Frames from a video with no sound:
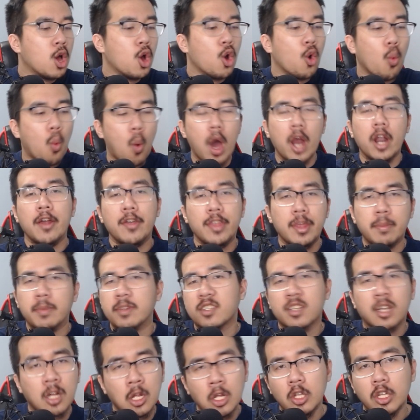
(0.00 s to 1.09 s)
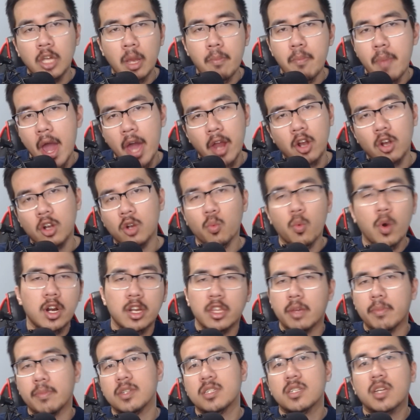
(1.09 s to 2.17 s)
one of them is clearly better, one of
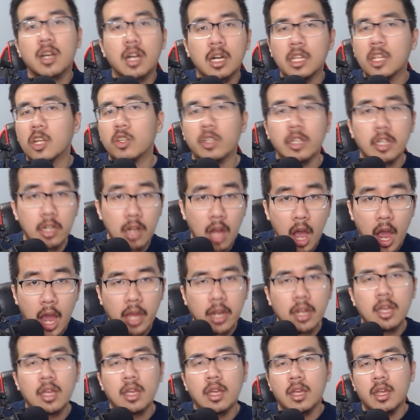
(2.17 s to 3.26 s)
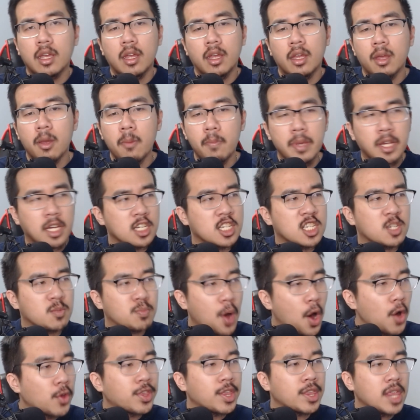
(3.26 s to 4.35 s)
them is clearly not. Because
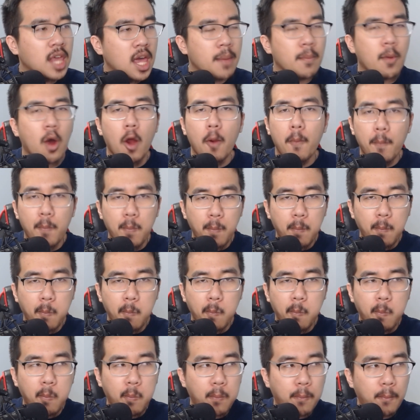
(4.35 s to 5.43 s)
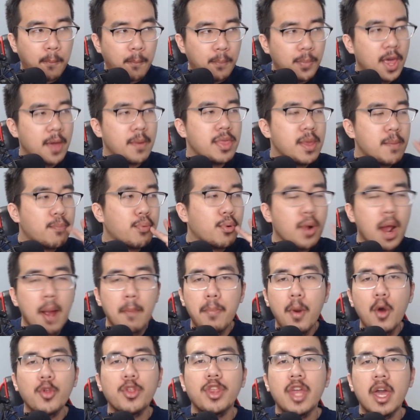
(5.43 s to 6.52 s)
both of them are,
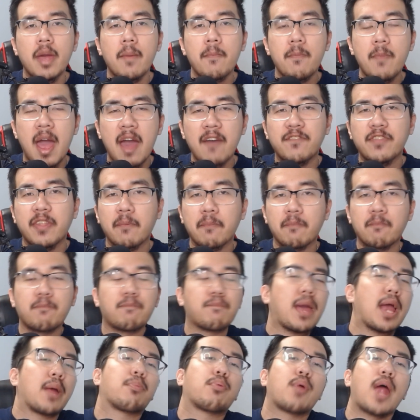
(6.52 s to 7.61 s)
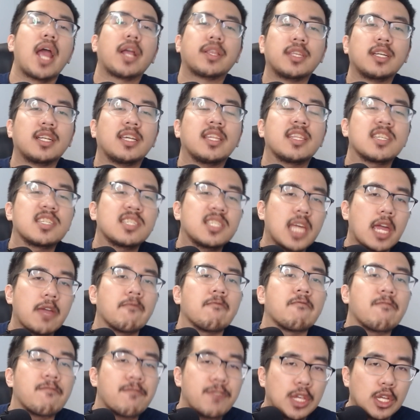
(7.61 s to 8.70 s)
both of them have practically the same
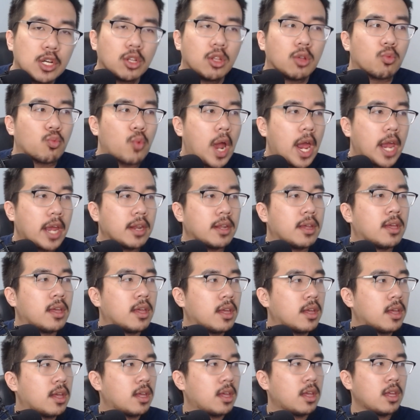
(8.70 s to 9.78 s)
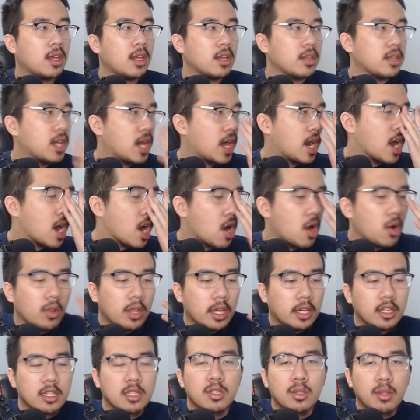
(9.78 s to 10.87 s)
feel, right?
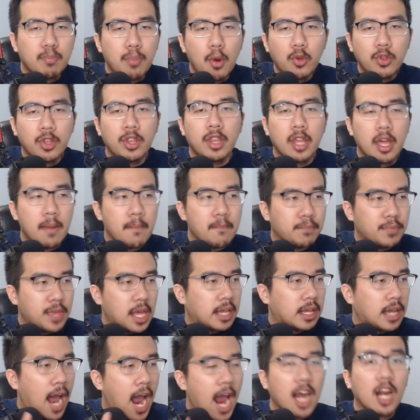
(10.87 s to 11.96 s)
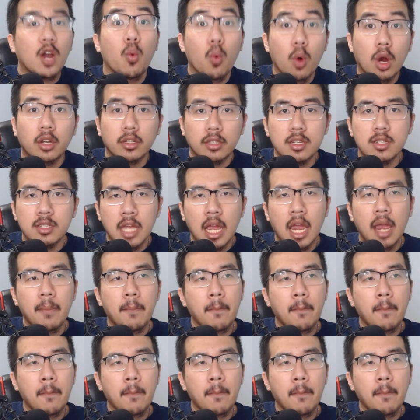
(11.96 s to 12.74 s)
Both of them, they kind of work the same.